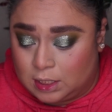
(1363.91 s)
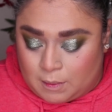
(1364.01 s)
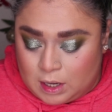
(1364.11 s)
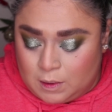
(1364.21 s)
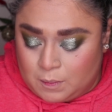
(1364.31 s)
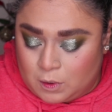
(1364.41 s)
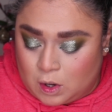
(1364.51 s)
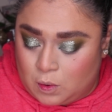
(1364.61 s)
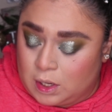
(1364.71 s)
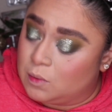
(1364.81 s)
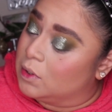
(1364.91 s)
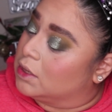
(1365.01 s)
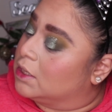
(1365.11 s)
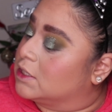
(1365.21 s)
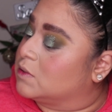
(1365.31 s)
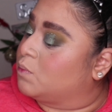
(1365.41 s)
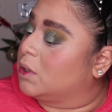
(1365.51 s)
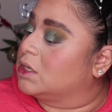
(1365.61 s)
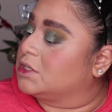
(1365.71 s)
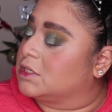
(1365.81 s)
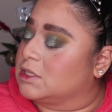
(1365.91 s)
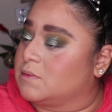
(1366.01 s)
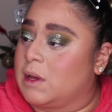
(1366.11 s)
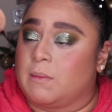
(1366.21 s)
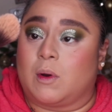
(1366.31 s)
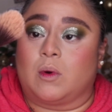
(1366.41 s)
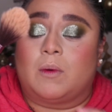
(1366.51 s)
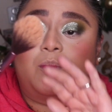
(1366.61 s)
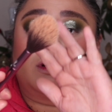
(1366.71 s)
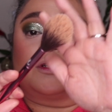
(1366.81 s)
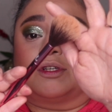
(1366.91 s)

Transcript: I'm gonna go in with this brush. This is my Moda brush.